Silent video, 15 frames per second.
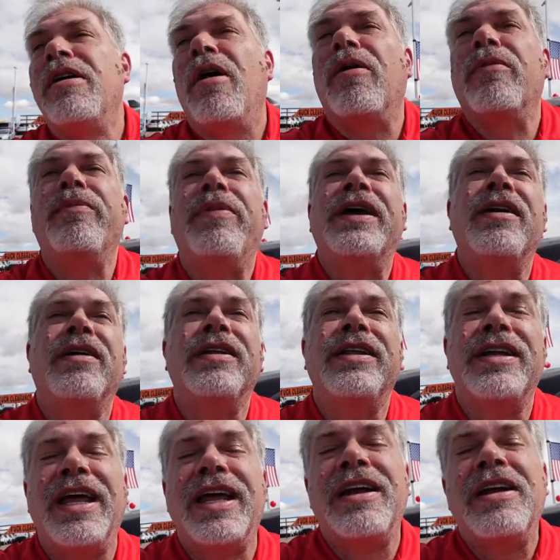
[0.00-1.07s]
or bigger
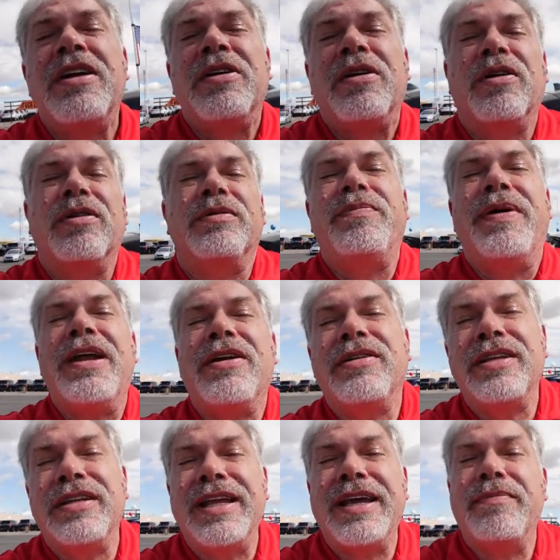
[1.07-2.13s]
than that, or better
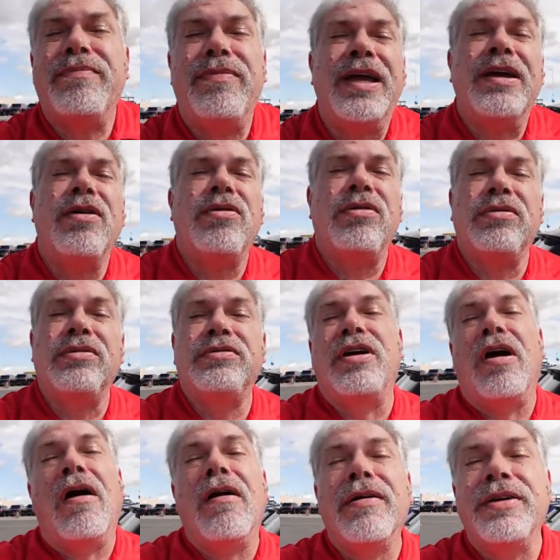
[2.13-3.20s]
than that big old
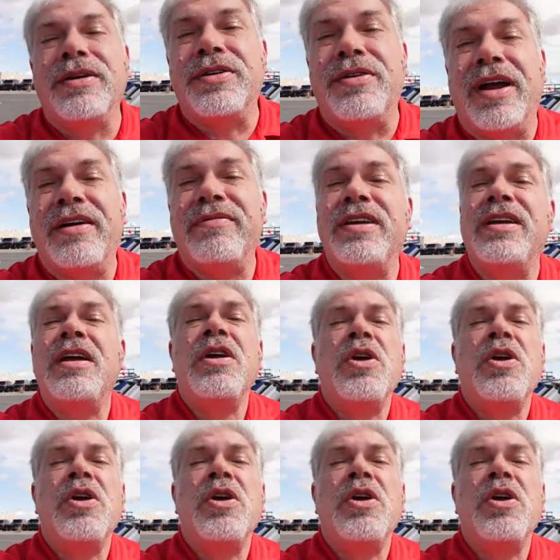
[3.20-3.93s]
car you're driving.